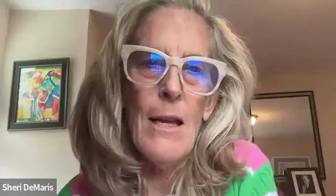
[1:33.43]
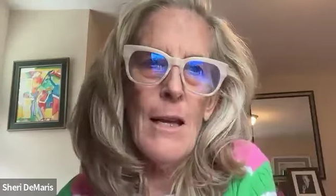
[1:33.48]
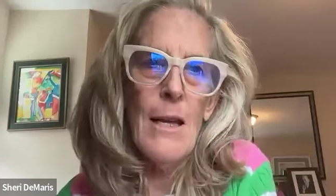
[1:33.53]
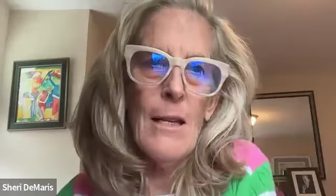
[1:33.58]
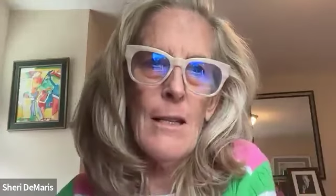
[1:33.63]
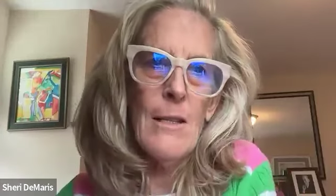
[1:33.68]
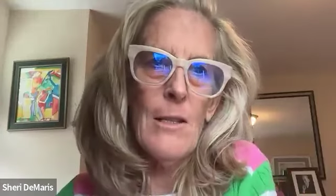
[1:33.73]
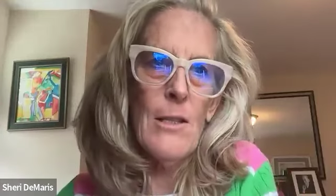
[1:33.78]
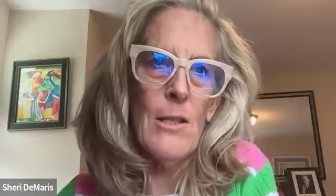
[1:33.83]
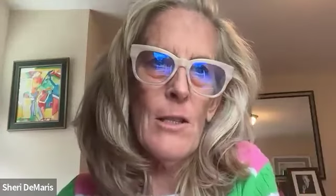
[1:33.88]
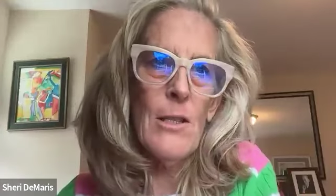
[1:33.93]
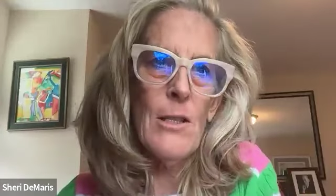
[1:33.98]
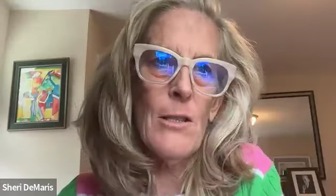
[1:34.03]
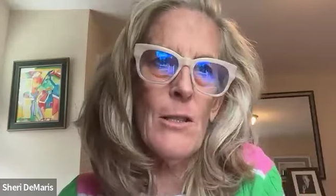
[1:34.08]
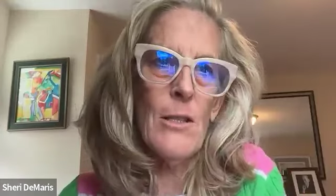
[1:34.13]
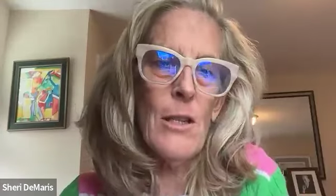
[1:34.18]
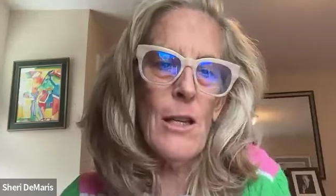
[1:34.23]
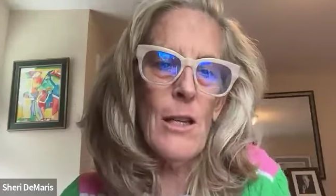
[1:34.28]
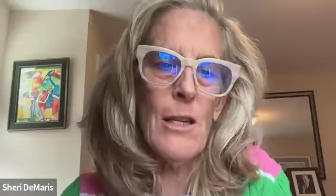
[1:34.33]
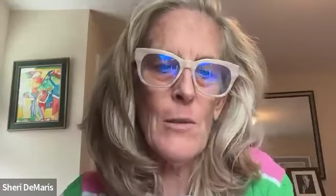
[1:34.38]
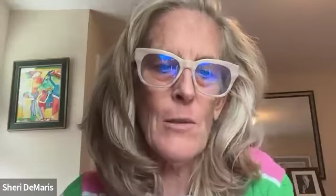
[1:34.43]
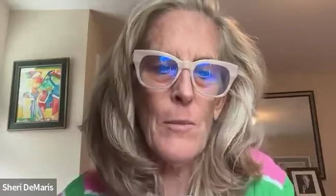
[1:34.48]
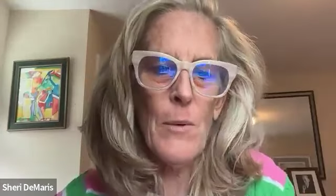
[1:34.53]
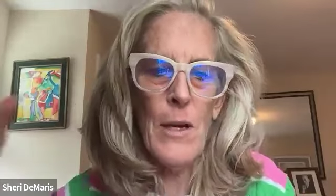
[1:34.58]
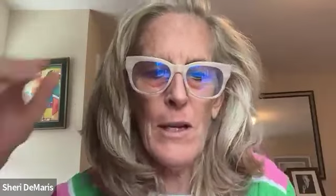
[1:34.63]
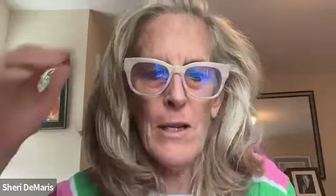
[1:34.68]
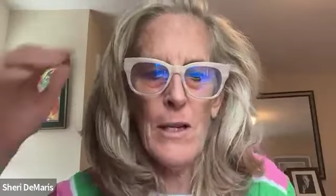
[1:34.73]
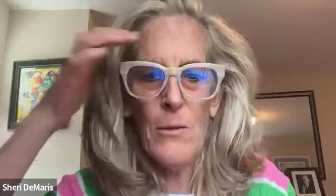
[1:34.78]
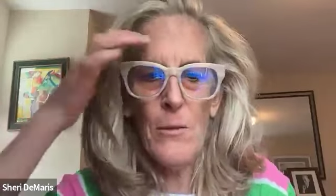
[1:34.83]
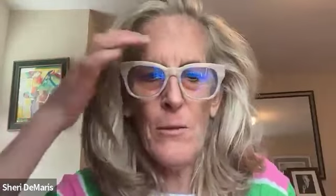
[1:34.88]
and she's going to
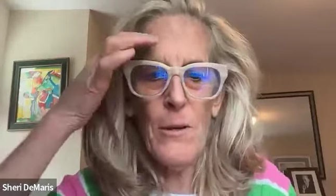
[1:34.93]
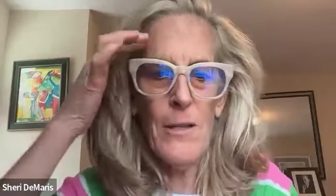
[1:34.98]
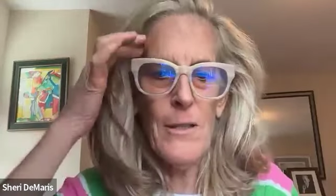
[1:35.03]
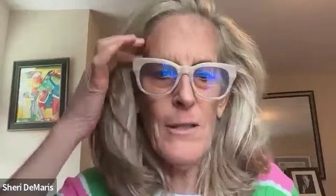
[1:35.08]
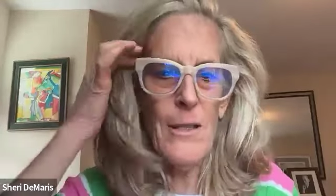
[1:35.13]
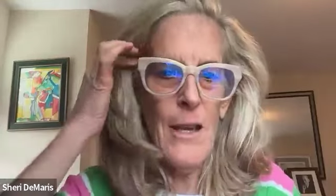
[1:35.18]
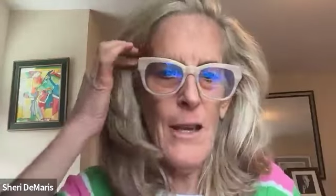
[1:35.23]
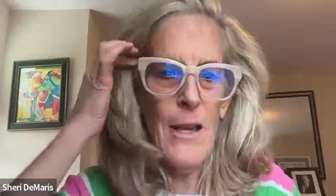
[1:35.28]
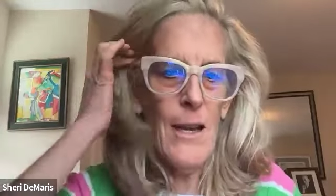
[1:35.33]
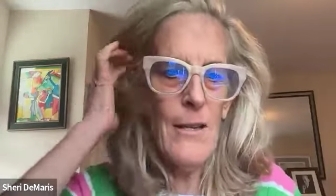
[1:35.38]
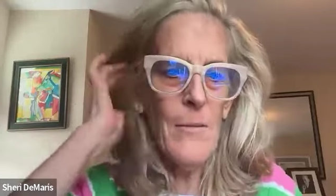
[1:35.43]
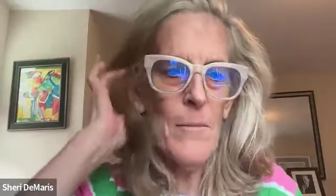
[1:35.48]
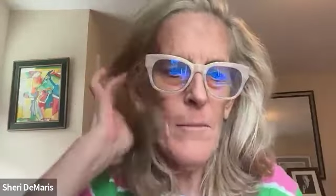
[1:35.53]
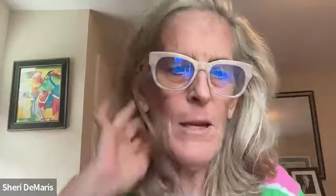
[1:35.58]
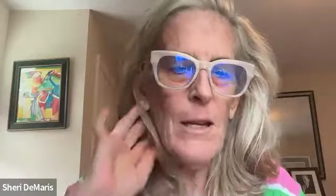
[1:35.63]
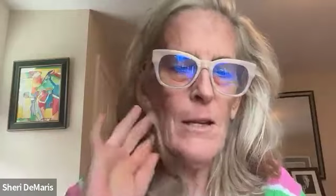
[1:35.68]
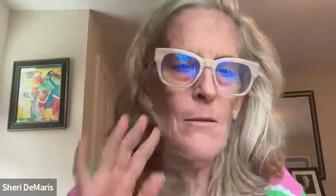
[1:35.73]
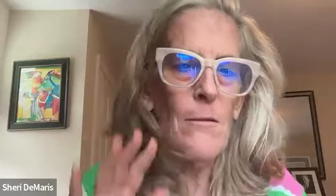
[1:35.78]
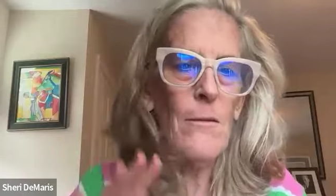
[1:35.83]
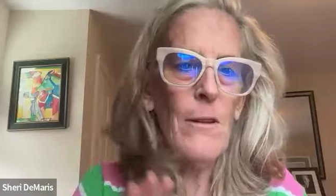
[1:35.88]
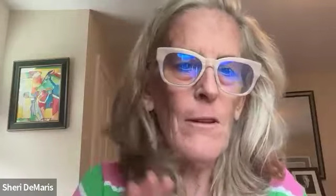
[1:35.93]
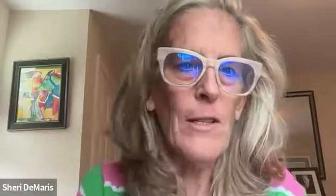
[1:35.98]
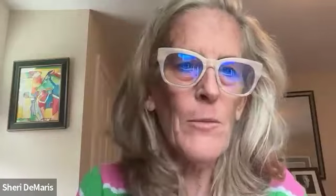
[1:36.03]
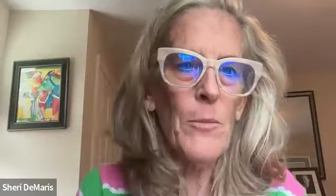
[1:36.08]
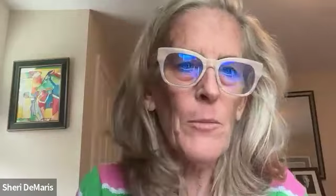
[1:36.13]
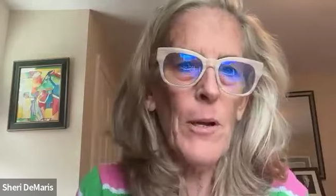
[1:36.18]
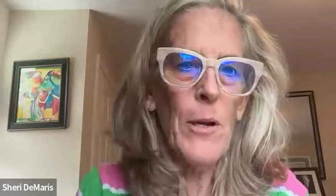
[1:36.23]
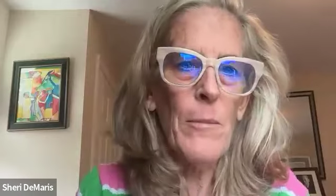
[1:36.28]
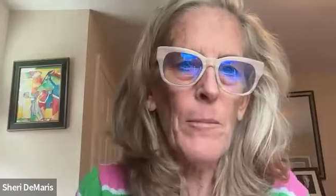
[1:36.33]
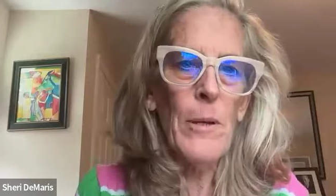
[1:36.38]
explain to us how to make rice
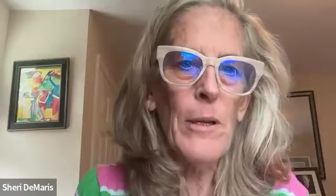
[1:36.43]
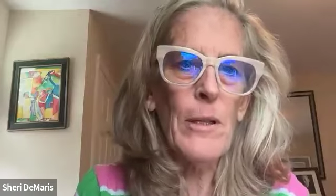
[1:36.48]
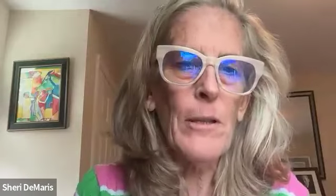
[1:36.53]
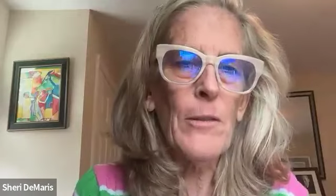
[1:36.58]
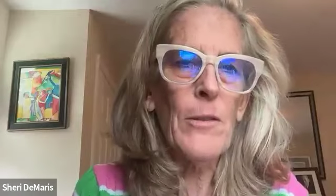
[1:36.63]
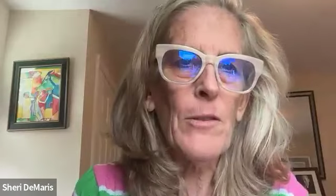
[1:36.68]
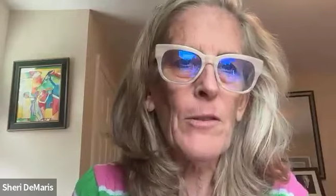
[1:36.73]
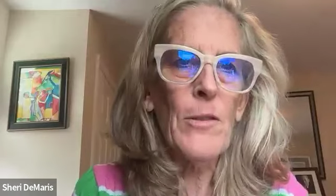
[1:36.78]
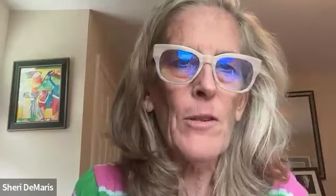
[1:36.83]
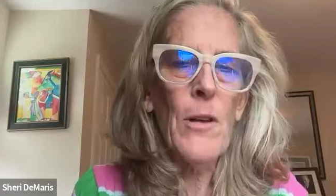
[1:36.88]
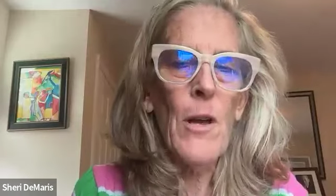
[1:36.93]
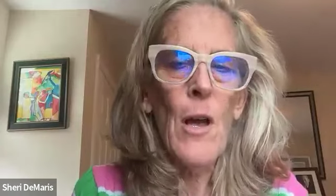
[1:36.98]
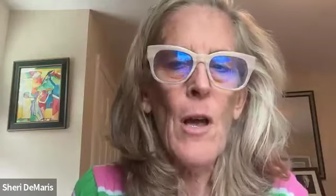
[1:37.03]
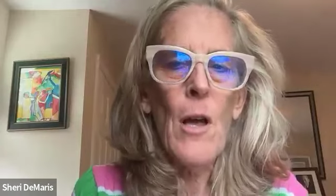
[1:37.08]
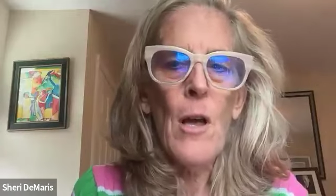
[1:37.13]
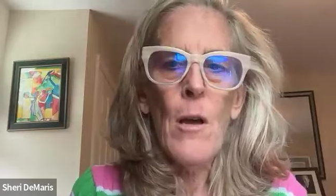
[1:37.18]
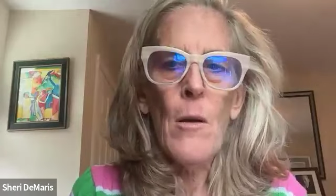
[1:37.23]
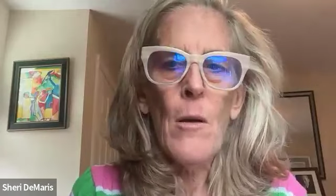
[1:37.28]
bran pickles.